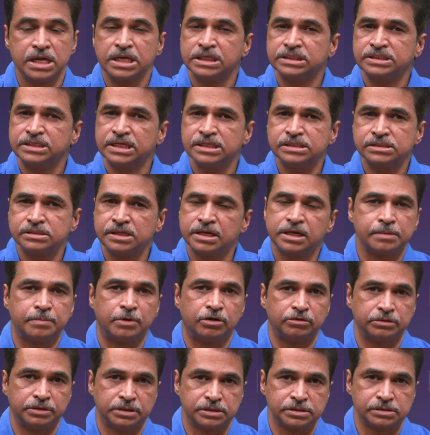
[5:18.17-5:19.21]
Just think
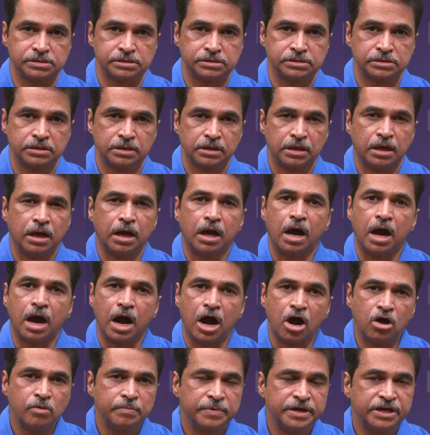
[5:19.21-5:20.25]
about this.
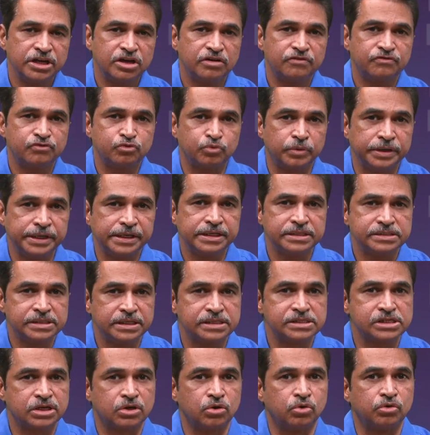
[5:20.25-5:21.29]
How many of
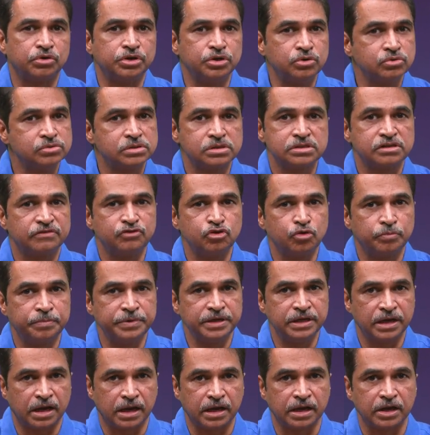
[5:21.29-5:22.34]
26 crore users of
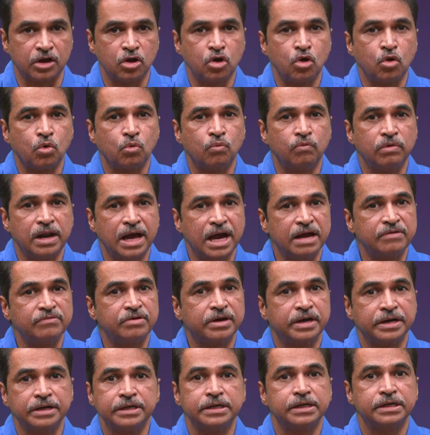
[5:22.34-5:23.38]
UPI will have a
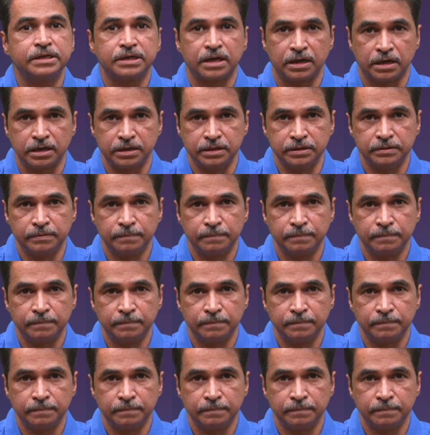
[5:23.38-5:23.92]
credit card?